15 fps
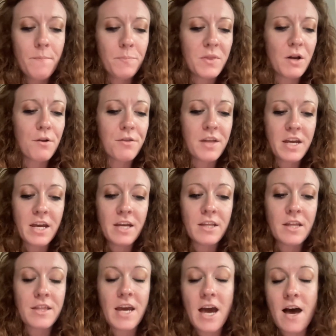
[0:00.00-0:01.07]

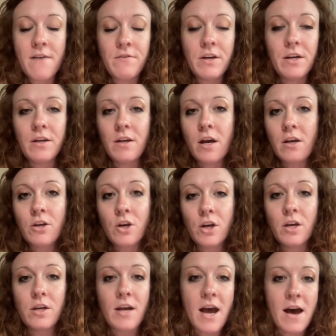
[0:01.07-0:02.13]
that they have a
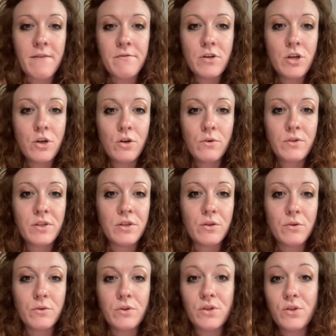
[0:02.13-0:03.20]
good avenue
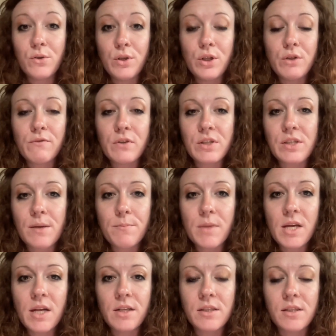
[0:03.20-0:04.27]
to sue you for
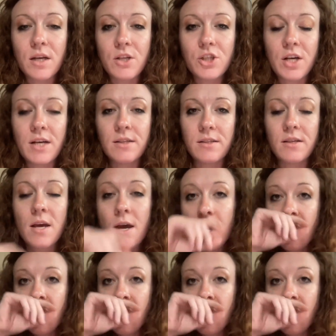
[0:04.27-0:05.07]
something, such as,